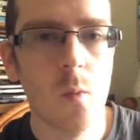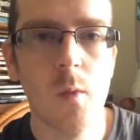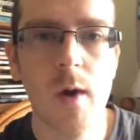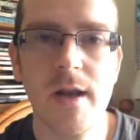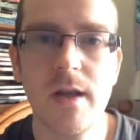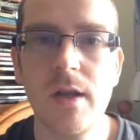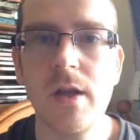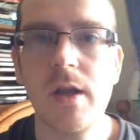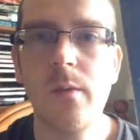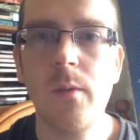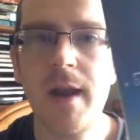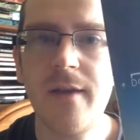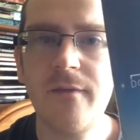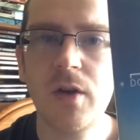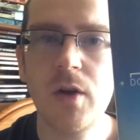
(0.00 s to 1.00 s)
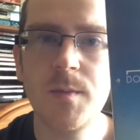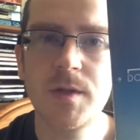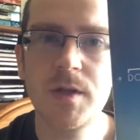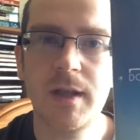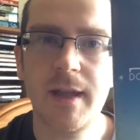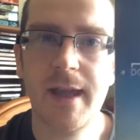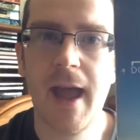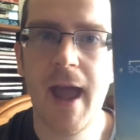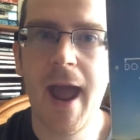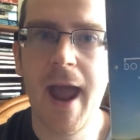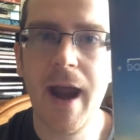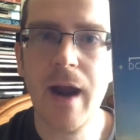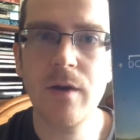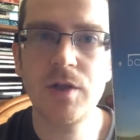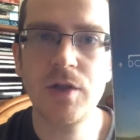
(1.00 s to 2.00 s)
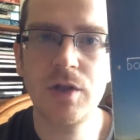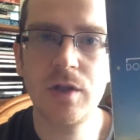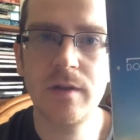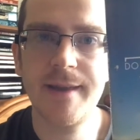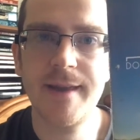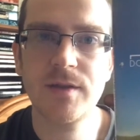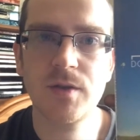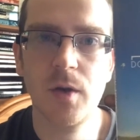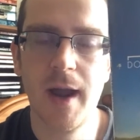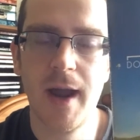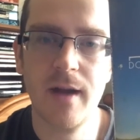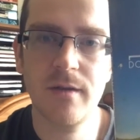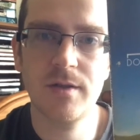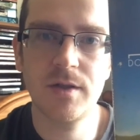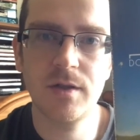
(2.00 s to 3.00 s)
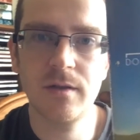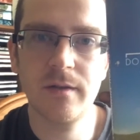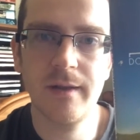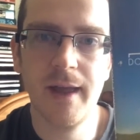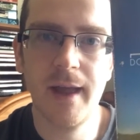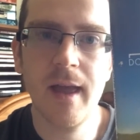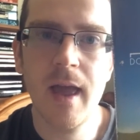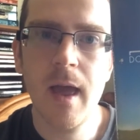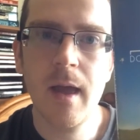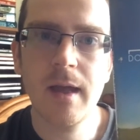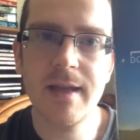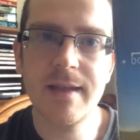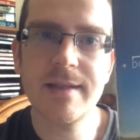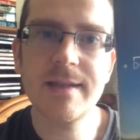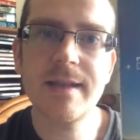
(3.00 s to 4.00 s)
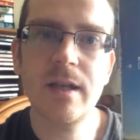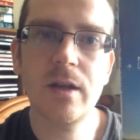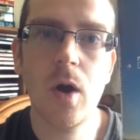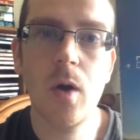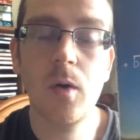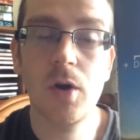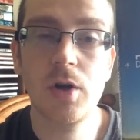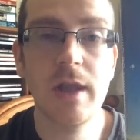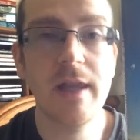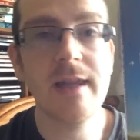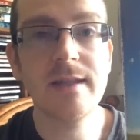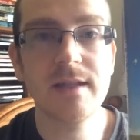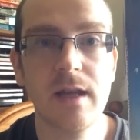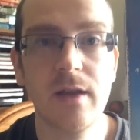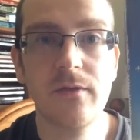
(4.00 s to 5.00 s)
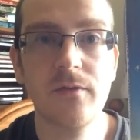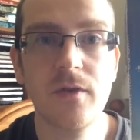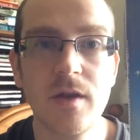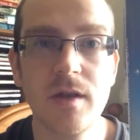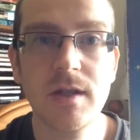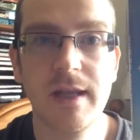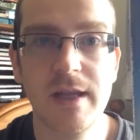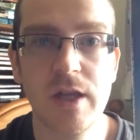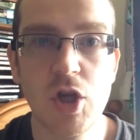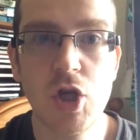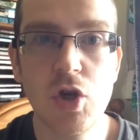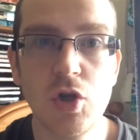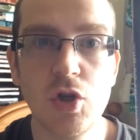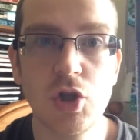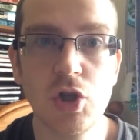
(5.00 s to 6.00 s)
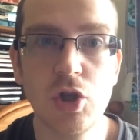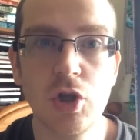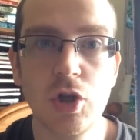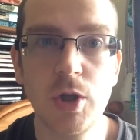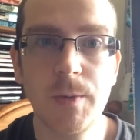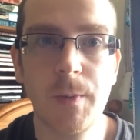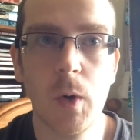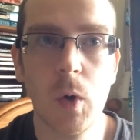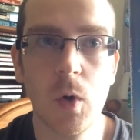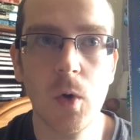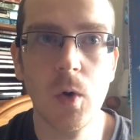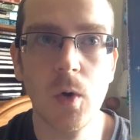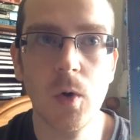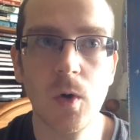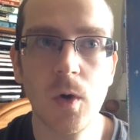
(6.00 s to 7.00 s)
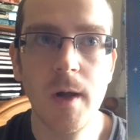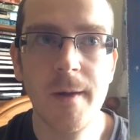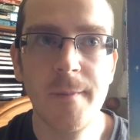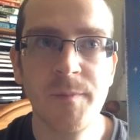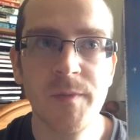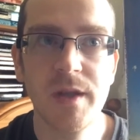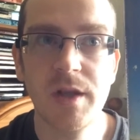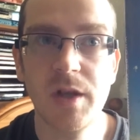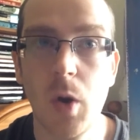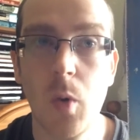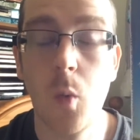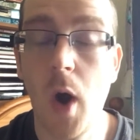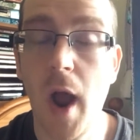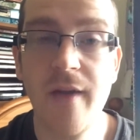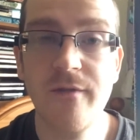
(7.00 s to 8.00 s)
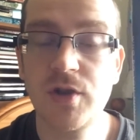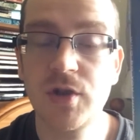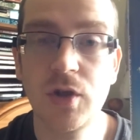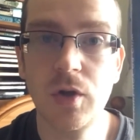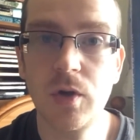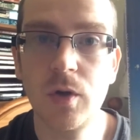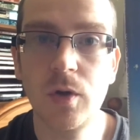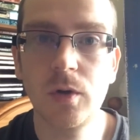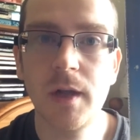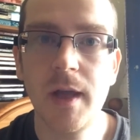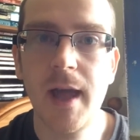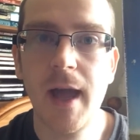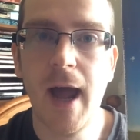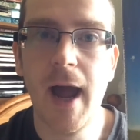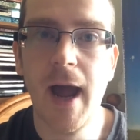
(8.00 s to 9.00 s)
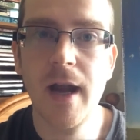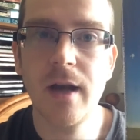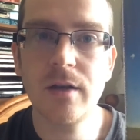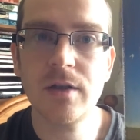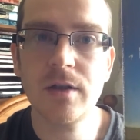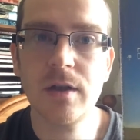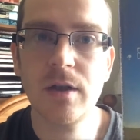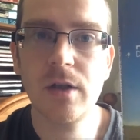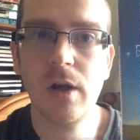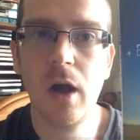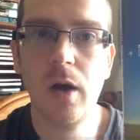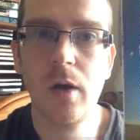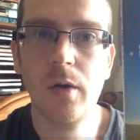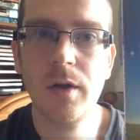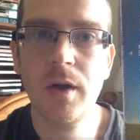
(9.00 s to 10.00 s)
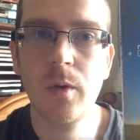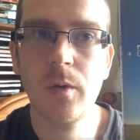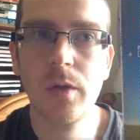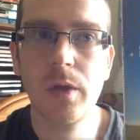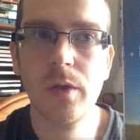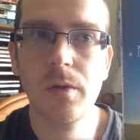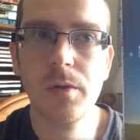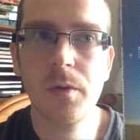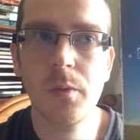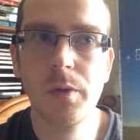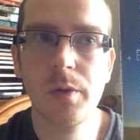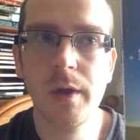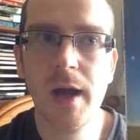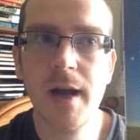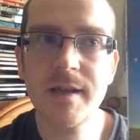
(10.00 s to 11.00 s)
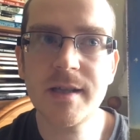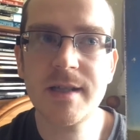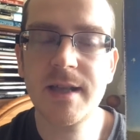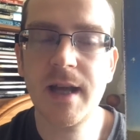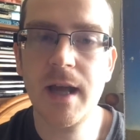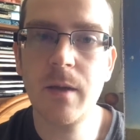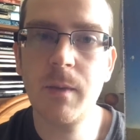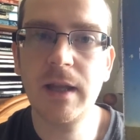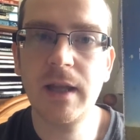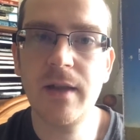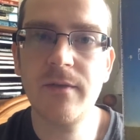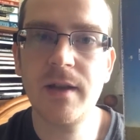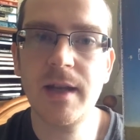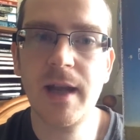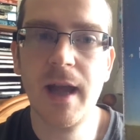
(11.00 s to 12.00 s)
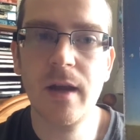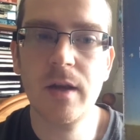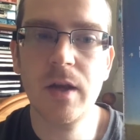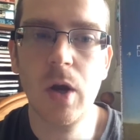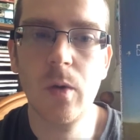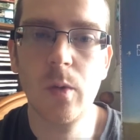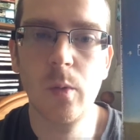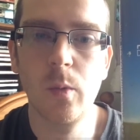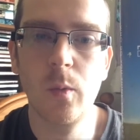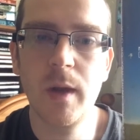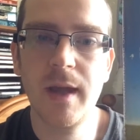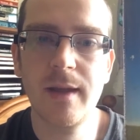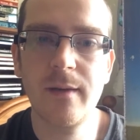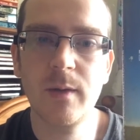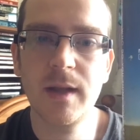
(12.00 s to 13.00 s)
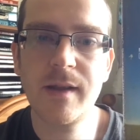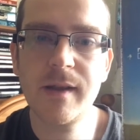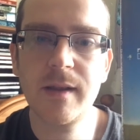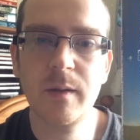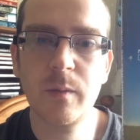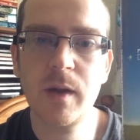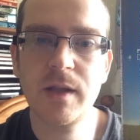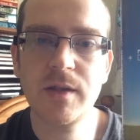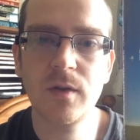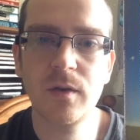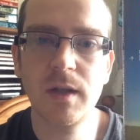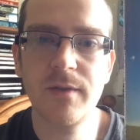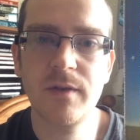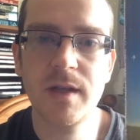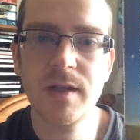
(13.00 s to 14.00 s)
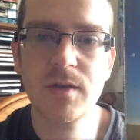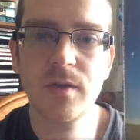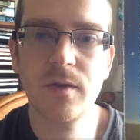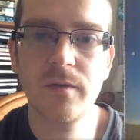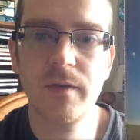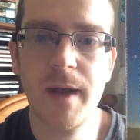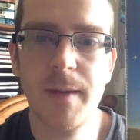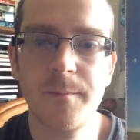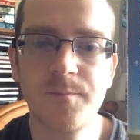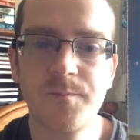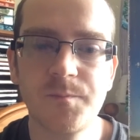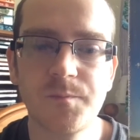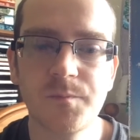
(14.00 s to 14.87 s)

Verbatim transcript: whenever it comes to like a how to do this or how to do that, consider going on the internet first, like YouTube or, you know, whatever, just Google. And you know, the kind of society we live in now, you know, we sort of live in a sort of